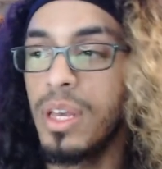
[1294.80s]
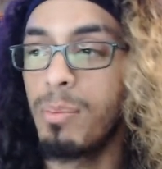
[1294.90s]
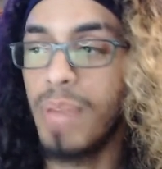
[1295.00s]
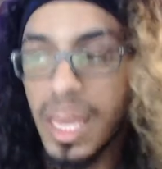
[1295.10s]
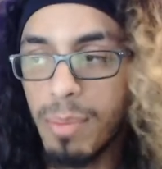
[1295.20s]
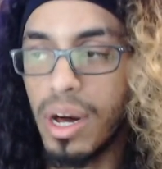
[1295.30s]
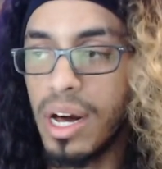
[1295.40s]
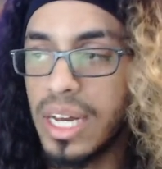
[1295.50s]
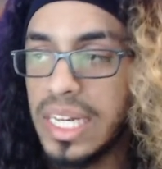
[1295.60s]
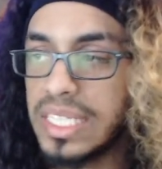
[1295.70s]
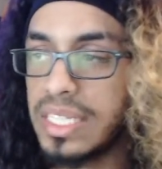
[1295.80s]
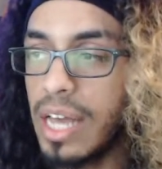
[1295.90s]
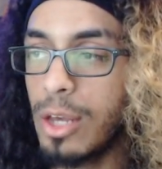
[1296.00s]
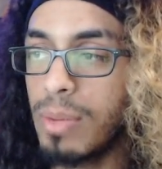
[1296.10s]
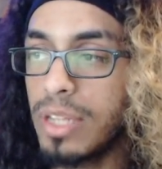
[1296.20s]
Ping Pong is
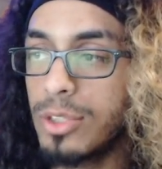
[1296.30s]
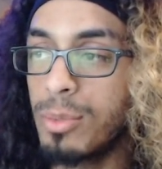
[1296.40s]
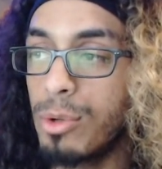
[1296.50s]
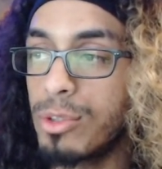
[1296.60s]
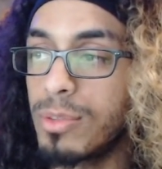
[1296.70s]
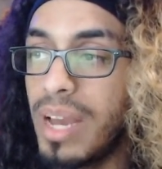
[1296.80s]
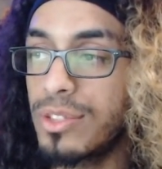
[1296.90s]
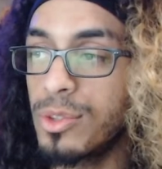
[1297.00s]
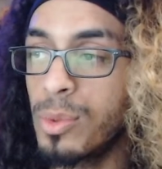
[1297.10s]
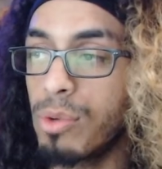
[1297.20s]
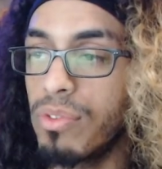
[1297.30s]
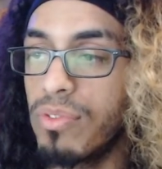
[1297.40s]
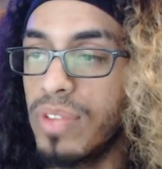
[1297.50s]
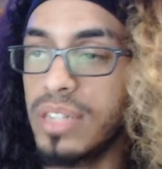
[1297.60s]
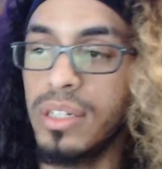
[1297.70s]
Taiyo Matsumoto's masterwork
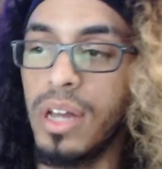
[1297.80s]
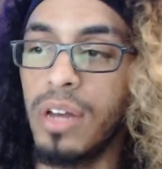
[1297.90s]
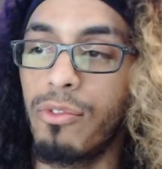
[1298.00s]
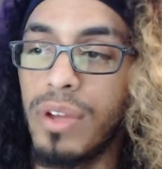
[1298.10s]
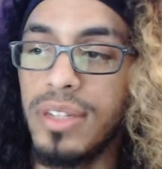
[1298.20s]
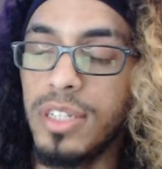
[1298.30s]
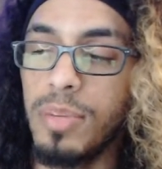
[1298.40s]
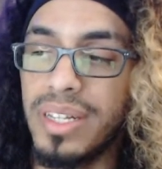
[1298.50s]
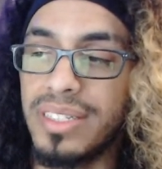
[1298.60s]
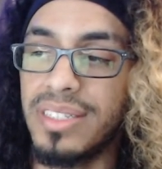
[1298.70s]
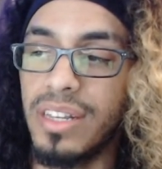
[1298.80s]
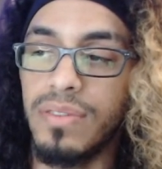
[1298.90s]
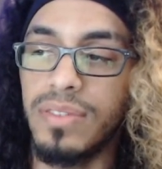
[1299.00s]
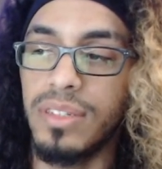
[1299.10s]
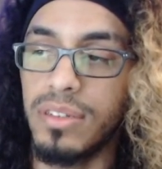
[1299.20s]
reflection on friendship and
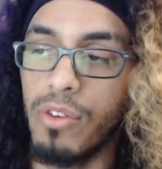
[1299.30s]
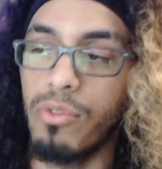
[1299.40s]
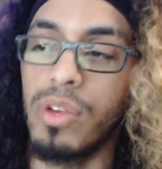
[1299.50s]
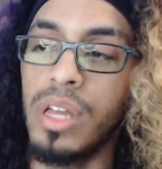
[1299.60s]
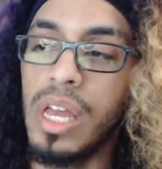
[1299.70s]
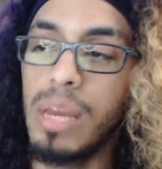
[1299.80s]
self-discovery,